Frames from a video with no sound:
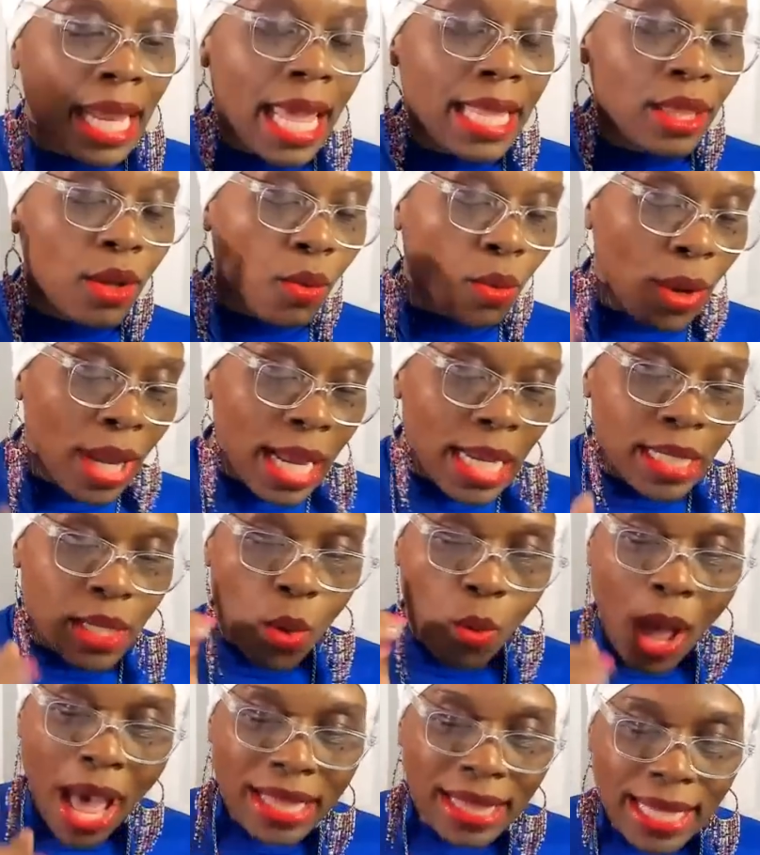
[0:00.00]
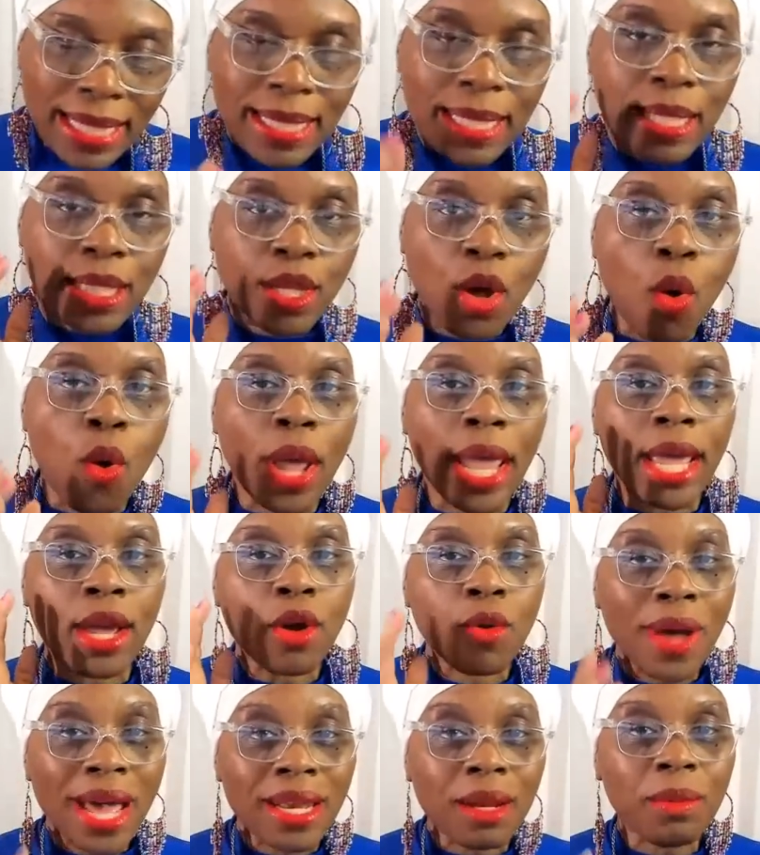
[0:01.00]
And the reason why this is so
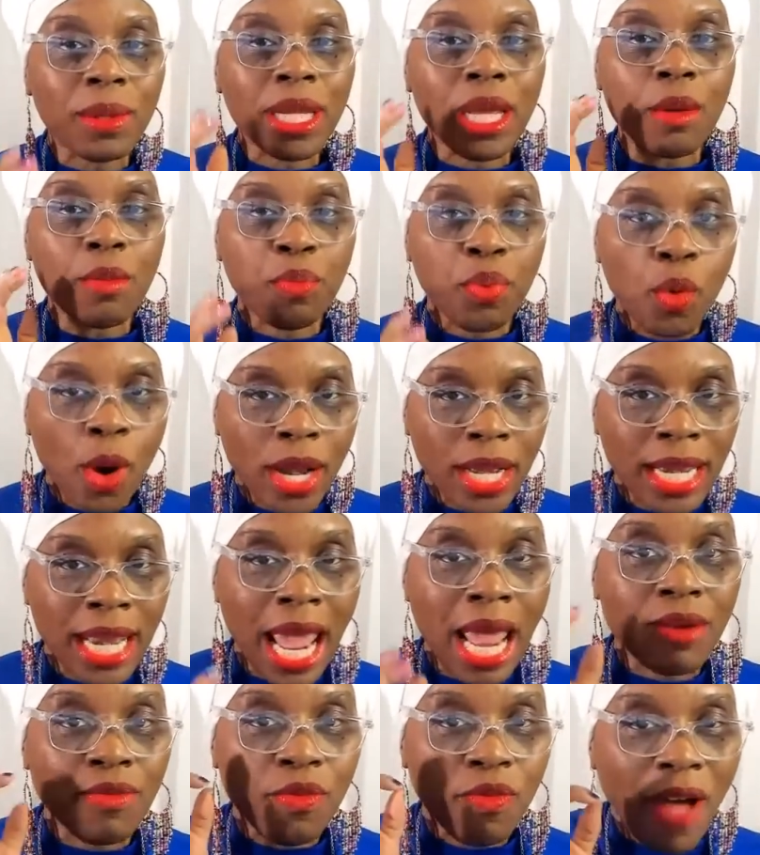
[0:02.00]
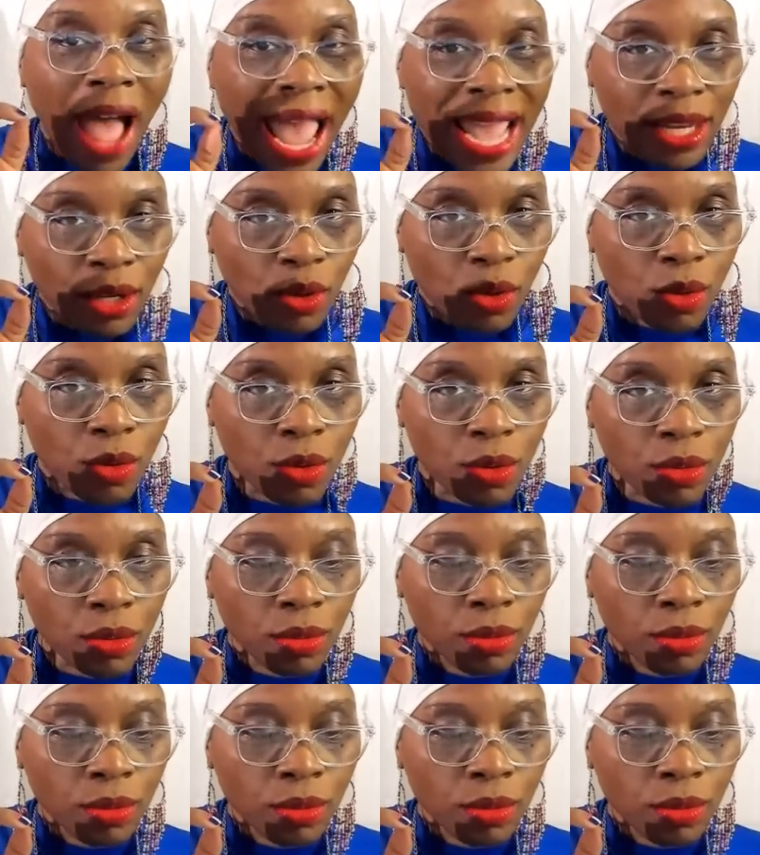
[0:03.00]
incredibly important and vital